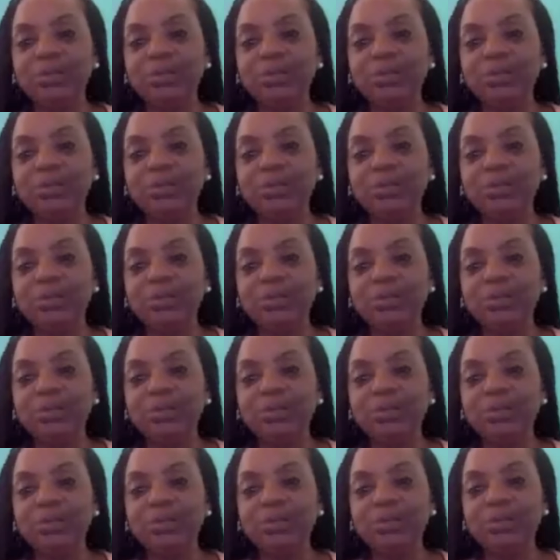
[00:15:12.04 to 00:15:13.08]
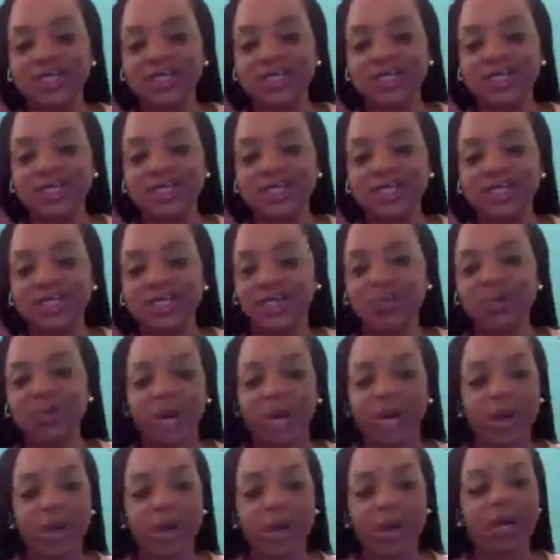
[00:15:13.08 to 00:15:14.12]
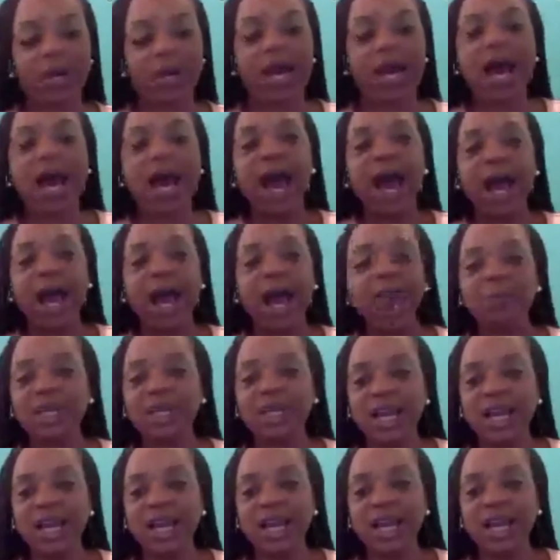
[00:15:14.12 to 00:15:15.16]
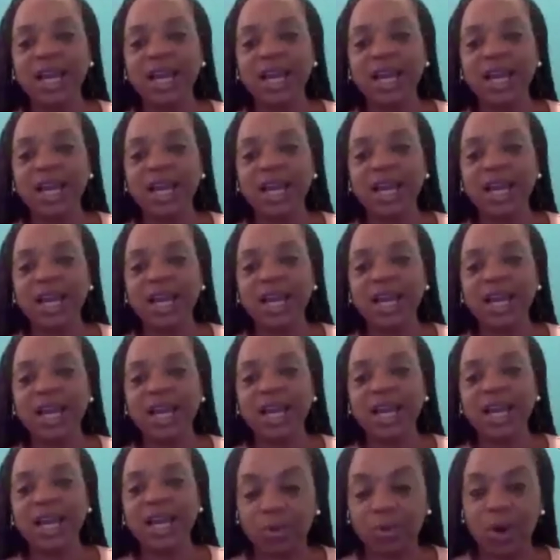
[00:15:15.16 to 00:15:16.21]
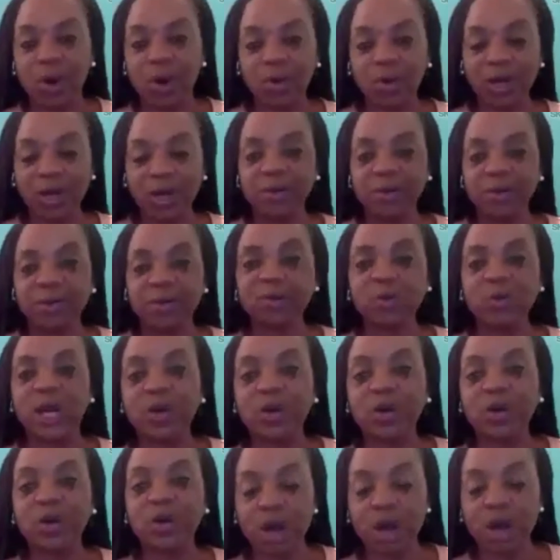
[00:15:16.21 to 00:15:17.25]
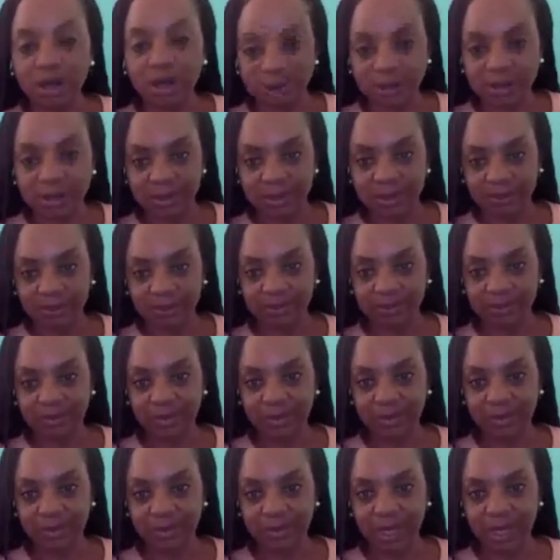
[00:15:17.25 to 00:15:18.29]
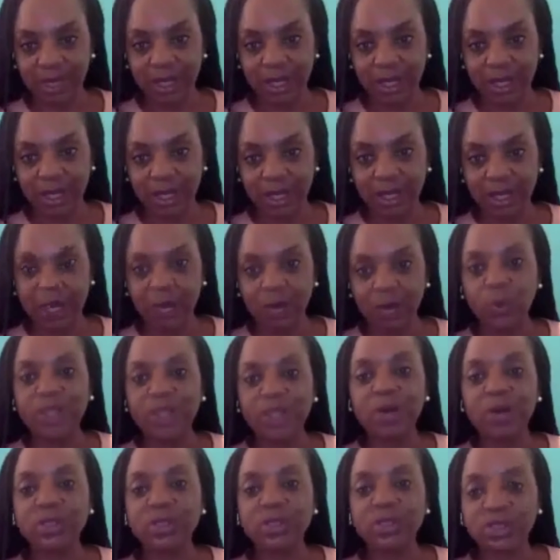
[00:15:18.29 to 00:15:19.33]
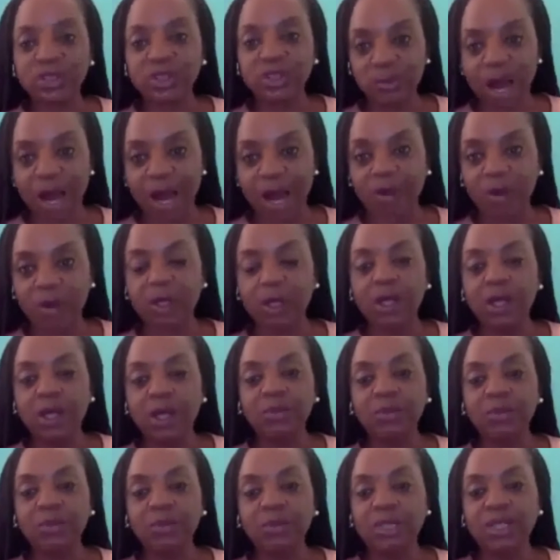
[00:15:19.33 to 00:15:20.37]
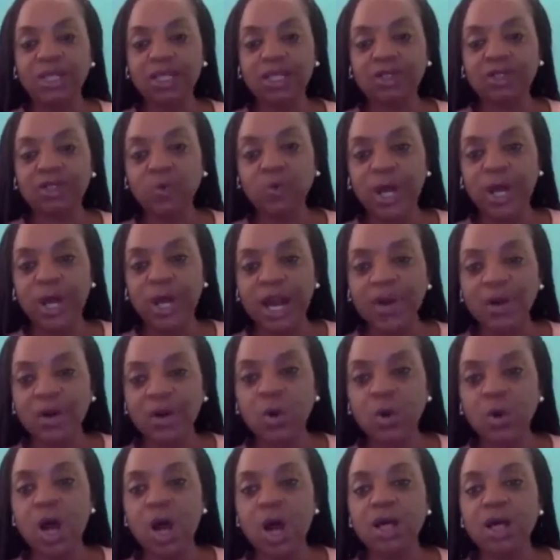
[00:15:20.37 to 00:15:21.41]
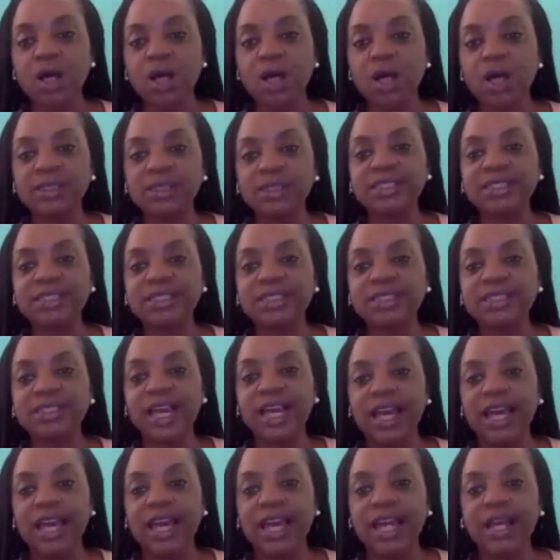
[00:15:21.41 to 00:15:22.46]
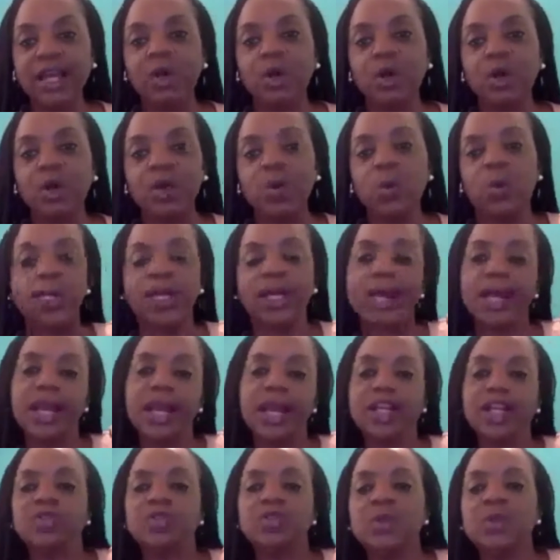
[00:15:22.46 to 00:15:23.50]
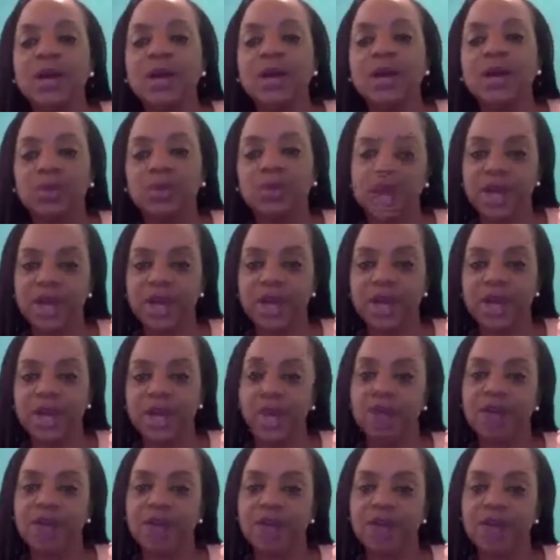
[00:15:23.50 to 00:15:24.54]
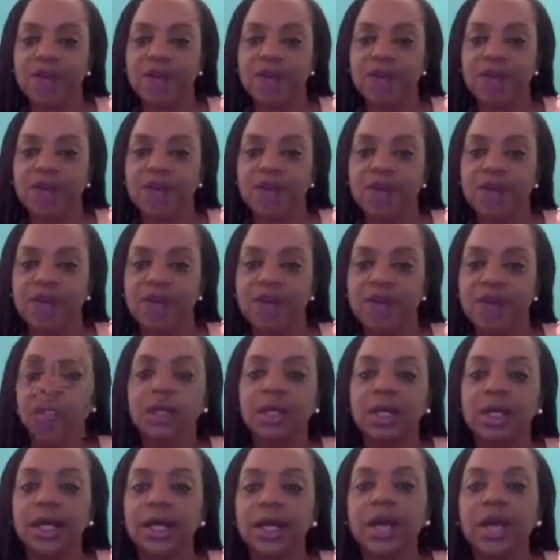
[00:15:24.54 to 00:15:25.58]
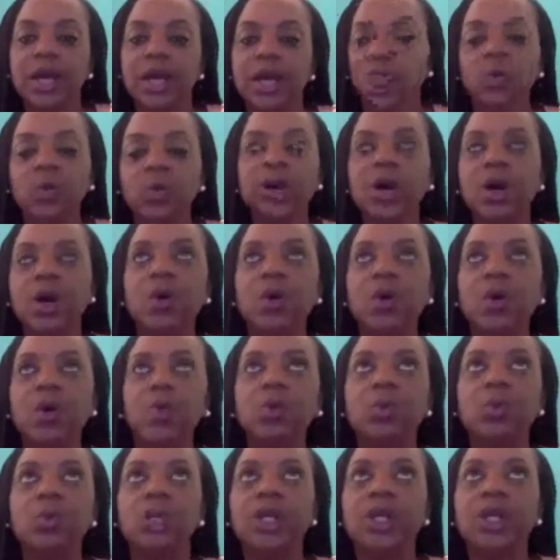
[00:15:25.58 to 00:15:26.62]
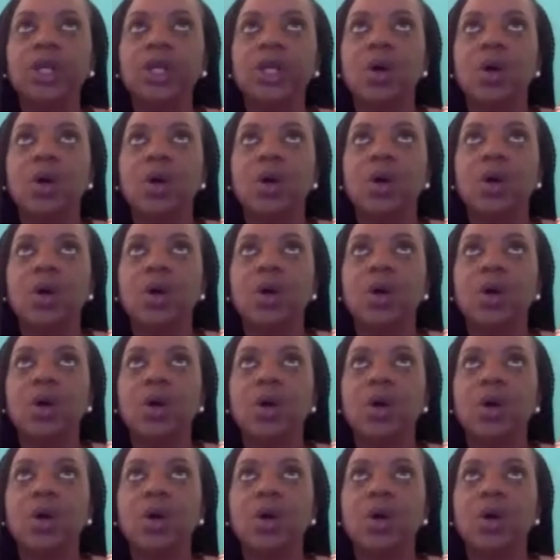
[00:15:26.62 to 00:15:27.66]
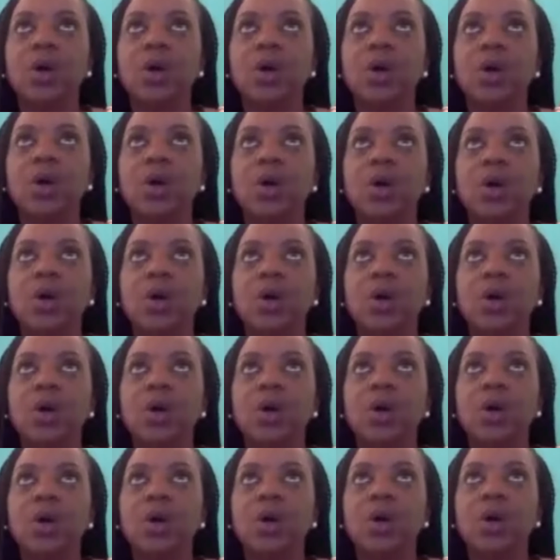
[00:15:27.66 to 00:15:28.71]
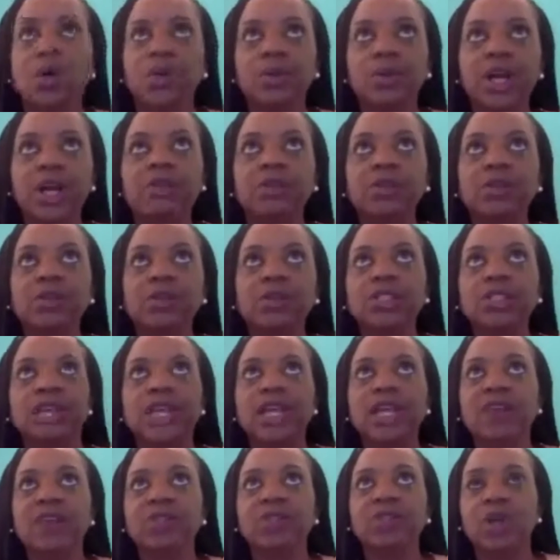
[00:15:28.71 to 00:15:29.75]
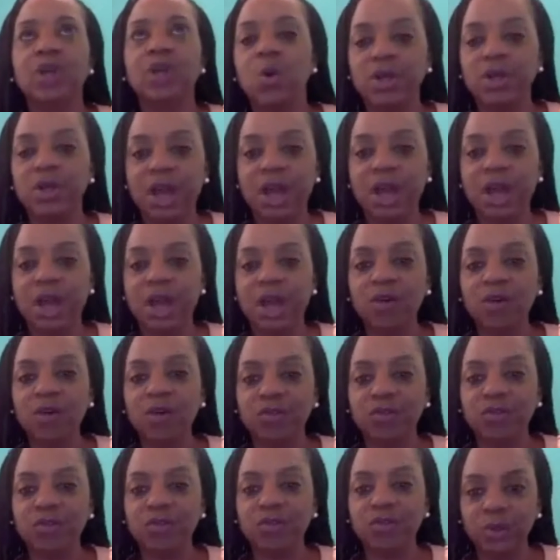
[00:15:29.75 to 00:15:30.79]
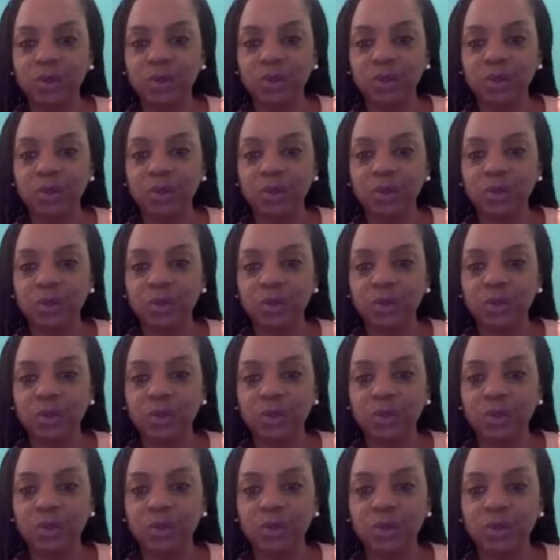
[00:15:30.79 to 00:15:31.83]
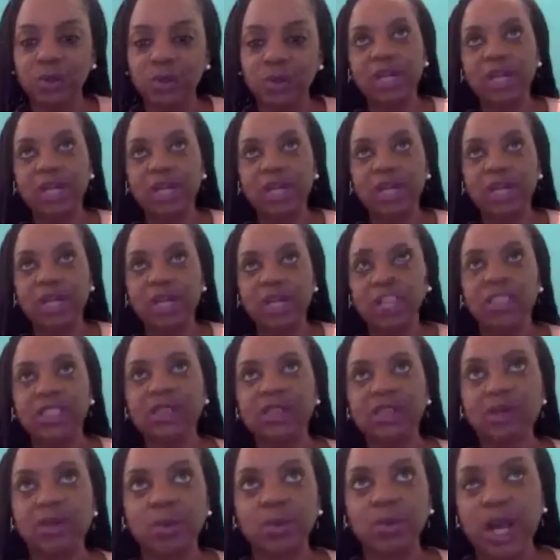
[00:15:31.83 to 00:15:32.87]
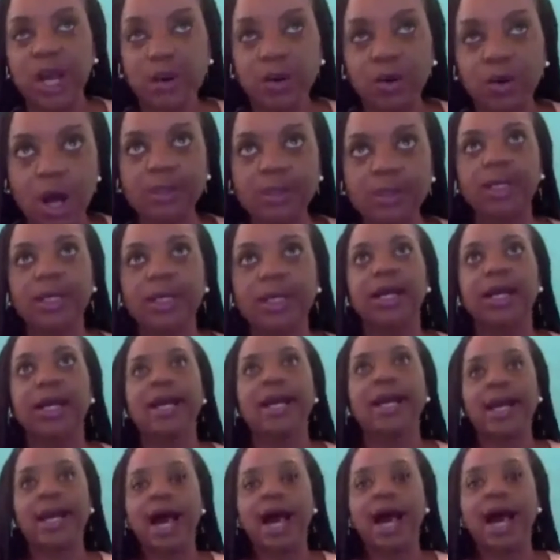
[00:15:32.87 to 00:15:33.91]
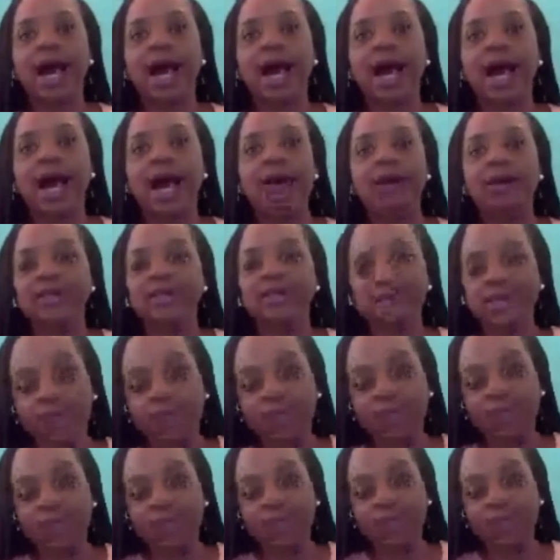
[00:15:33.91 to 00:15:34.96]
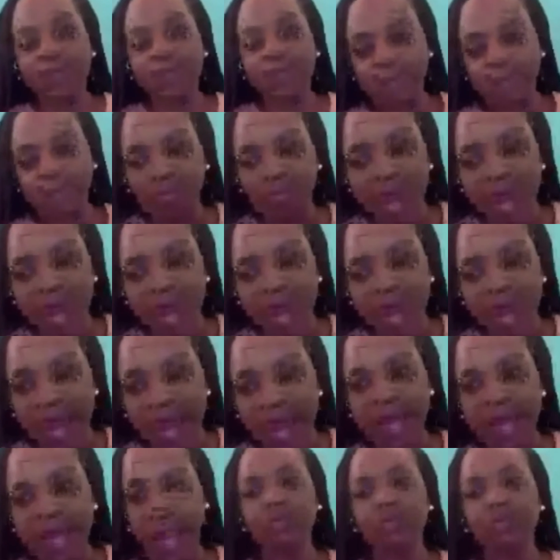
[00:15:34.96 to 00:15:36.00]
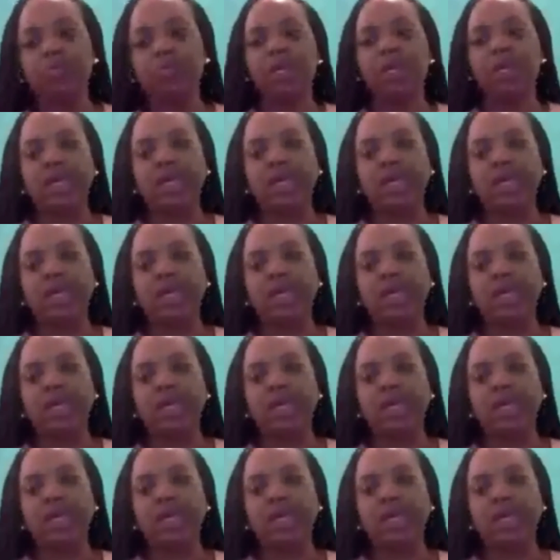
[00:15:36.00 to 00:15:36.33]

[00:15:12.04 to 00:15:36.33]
to this, these people in this village in this program. I became the World Food Program in the Red Cross. Wow. When there was a drought, because the Red Cross said we cannot travel that far. Right. And we don't we don't go to far Kenya. So they'll just have to go without food. So I took the place of the Red Cross and I'm sending bags of